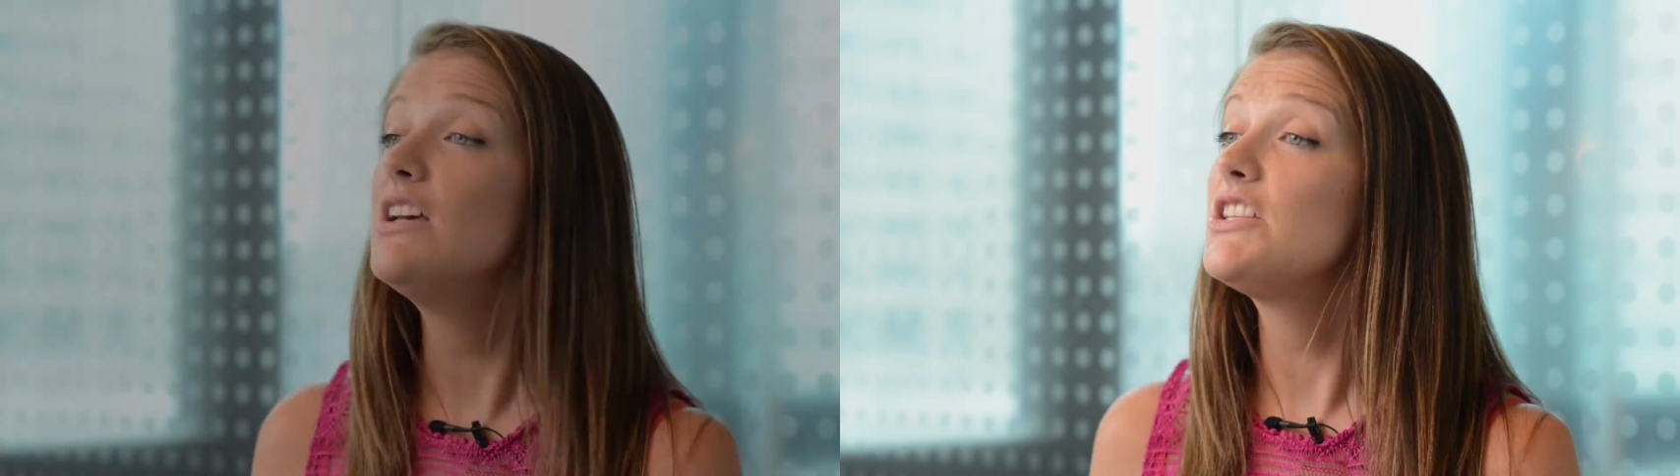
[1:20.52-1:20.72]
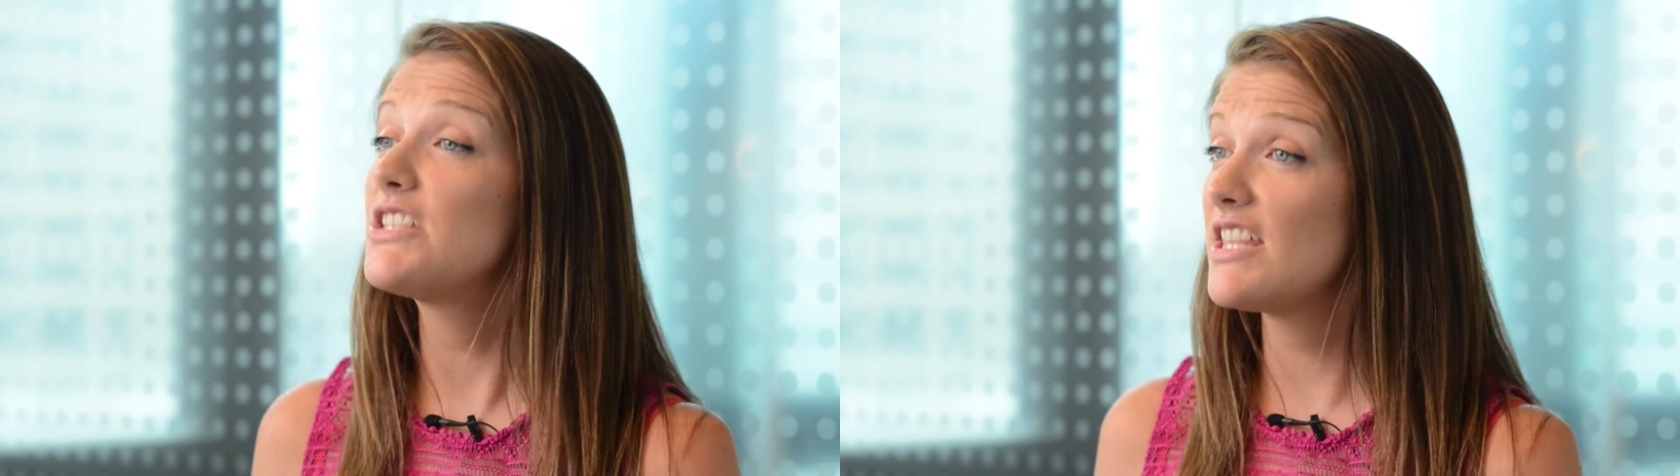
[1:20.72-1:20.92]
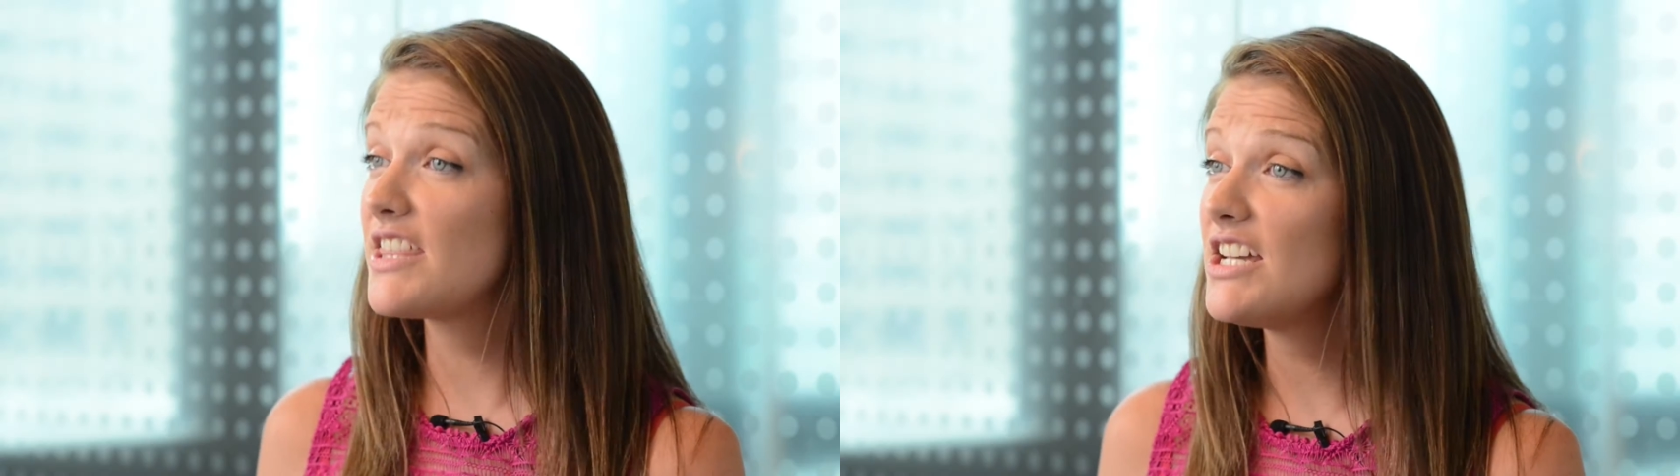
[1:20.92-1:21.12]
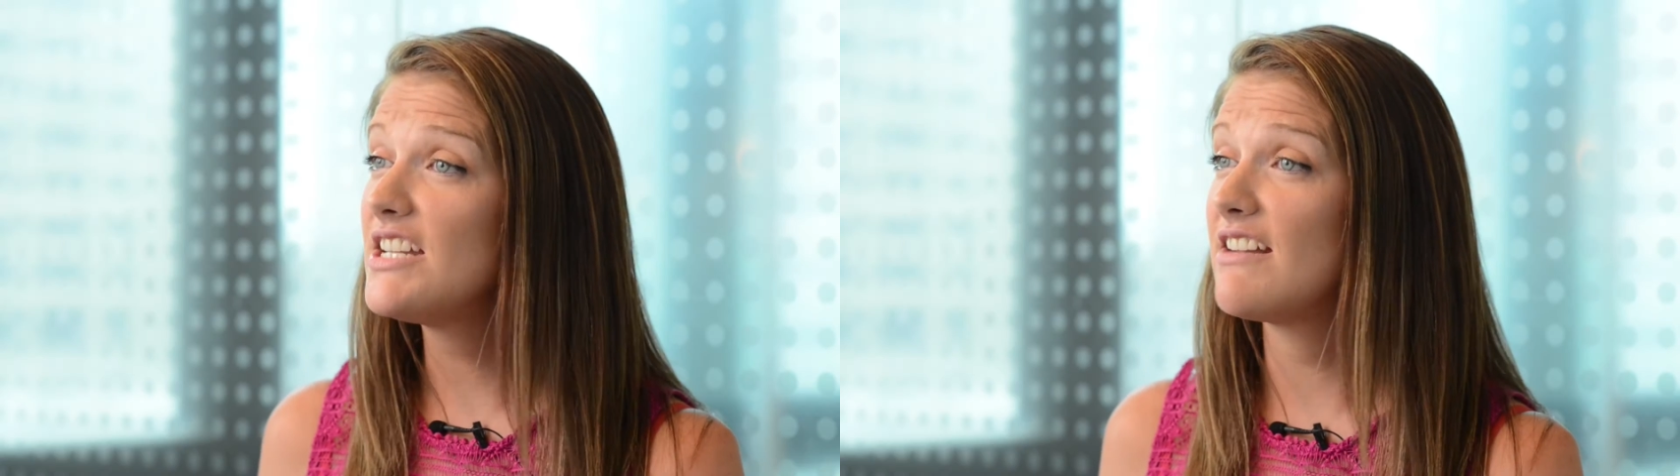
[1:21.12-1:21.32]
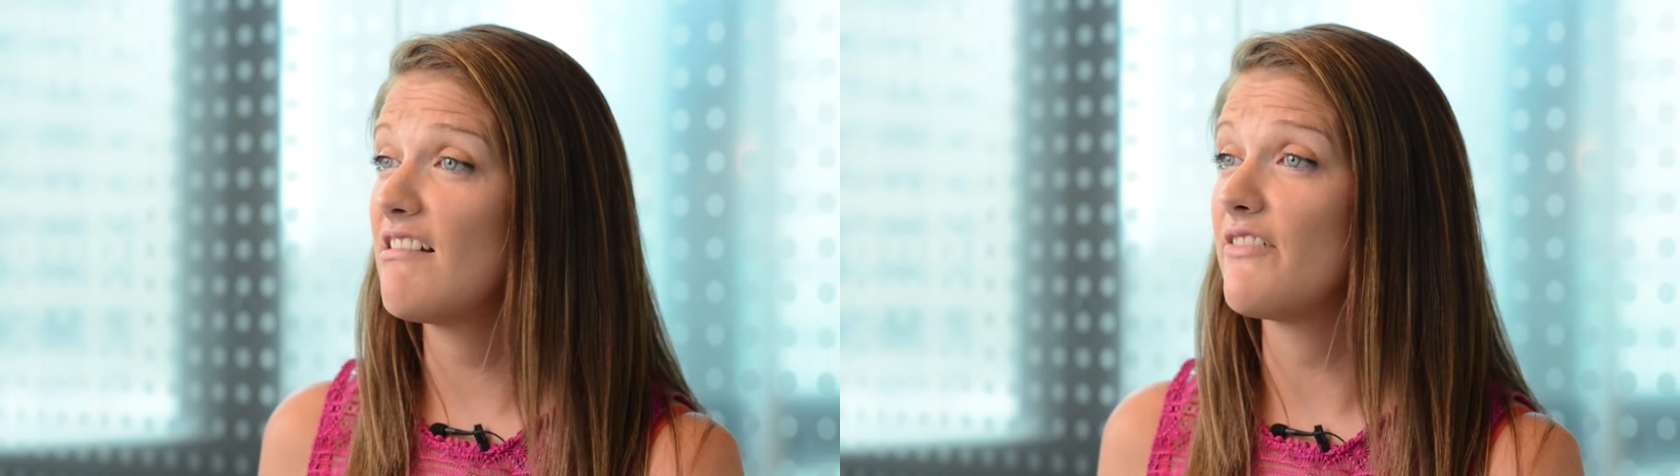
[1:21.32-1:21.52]
So the
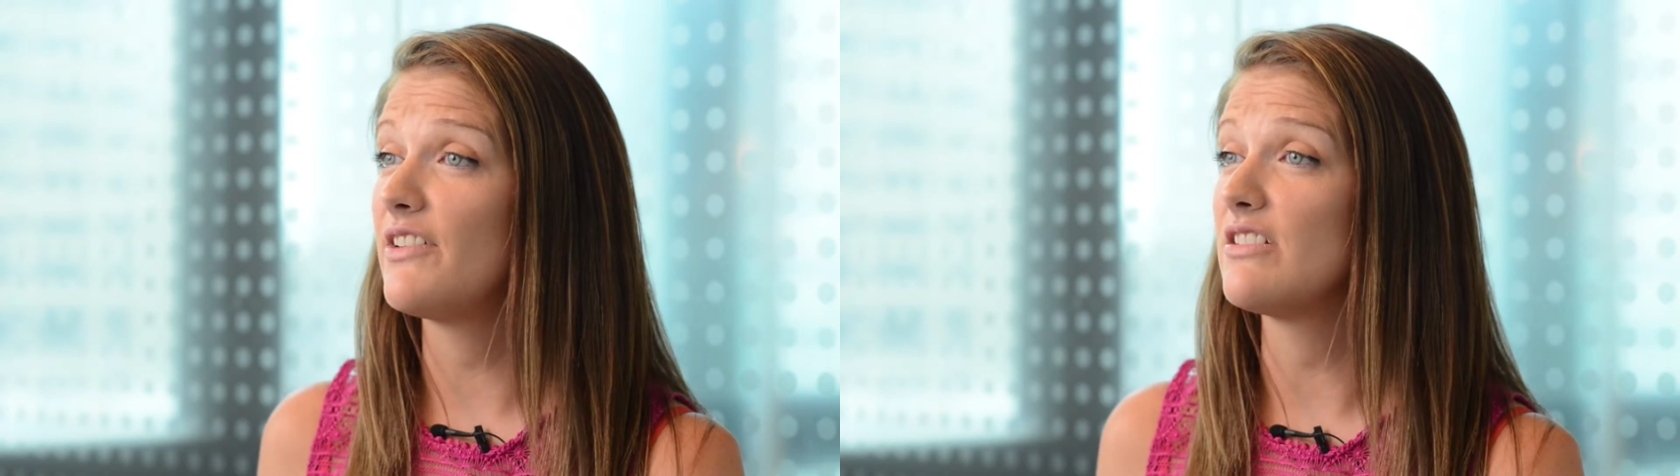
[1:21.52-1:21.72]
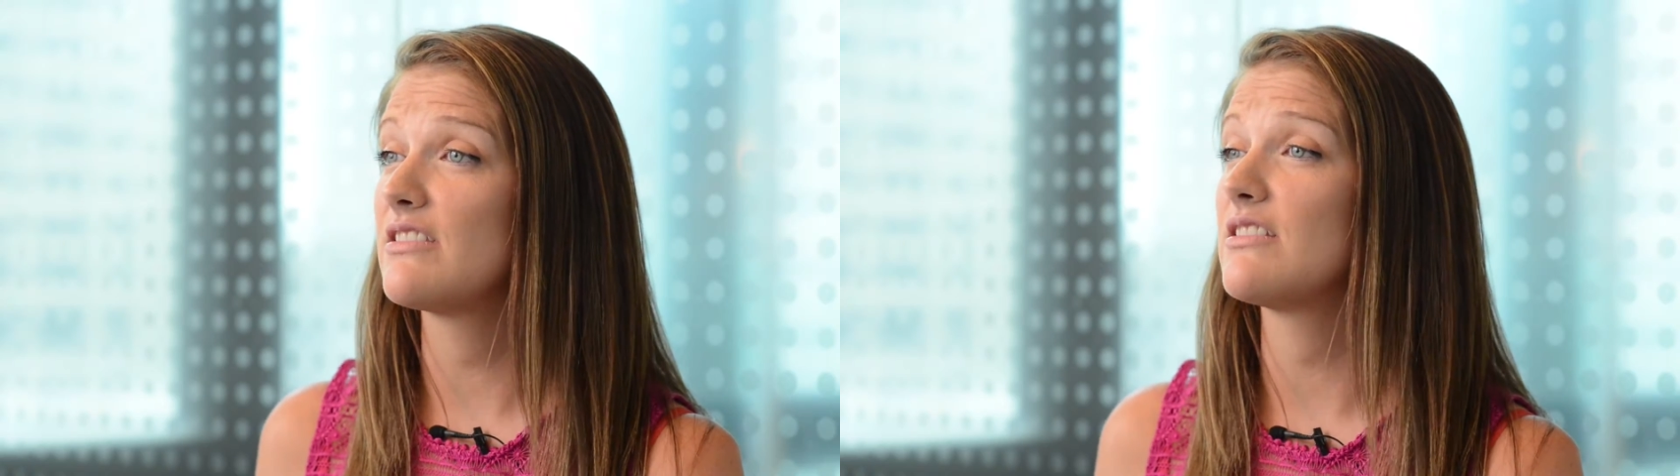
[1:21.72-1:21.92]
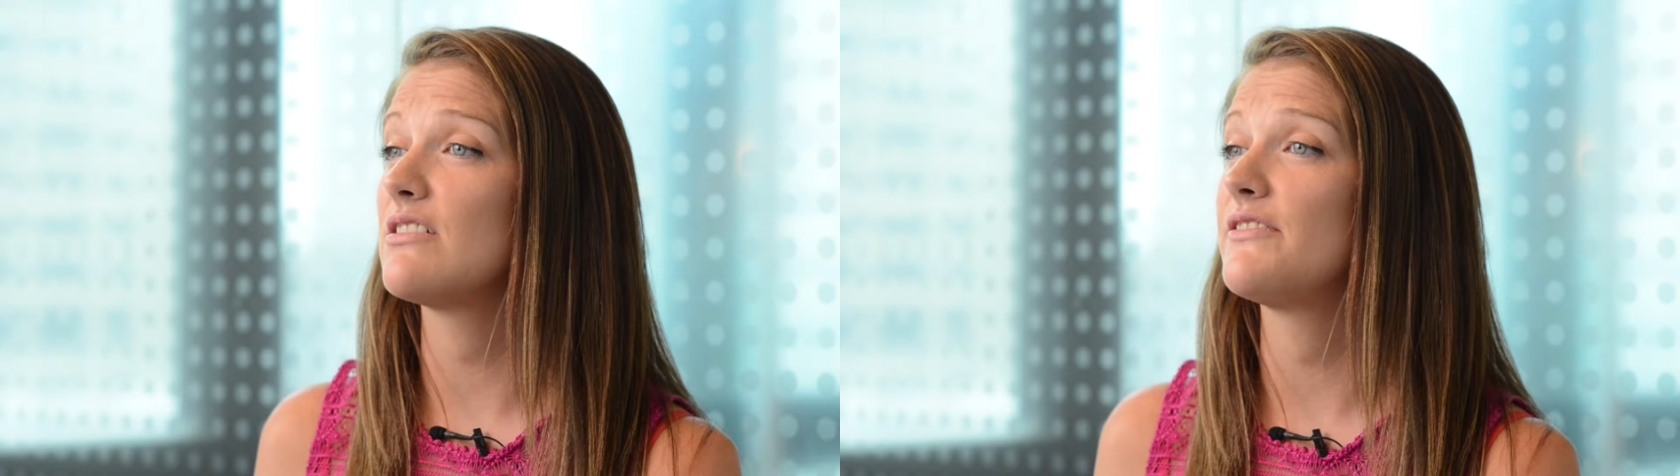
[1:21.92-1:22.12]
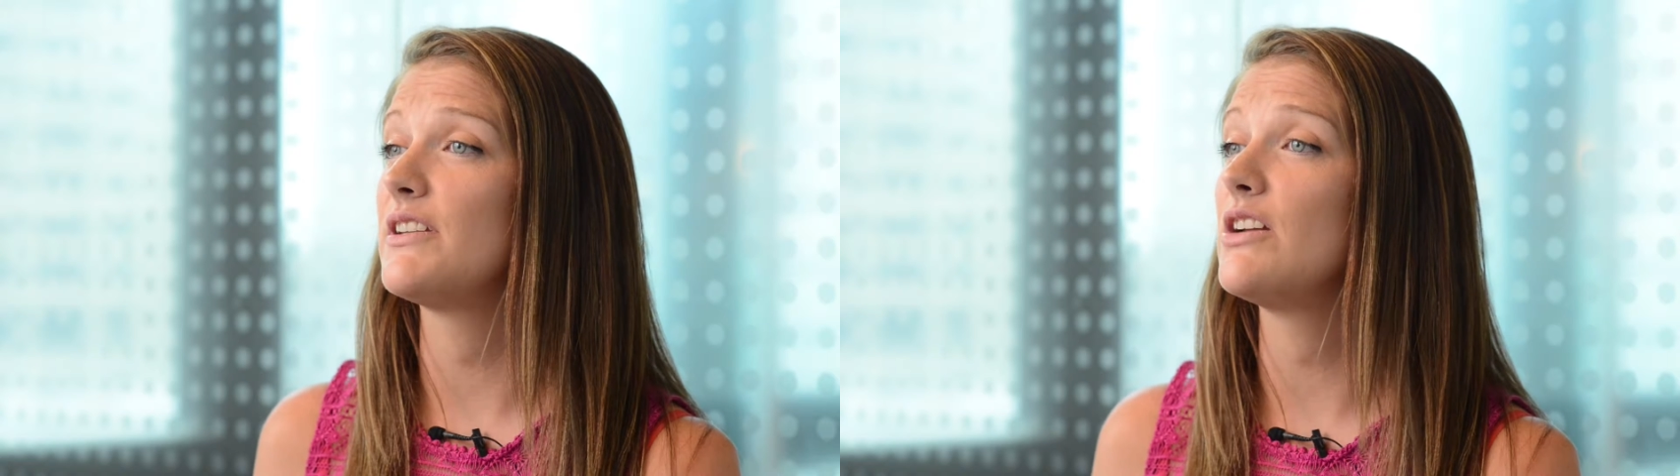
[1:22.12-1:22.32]
third area of loss that's often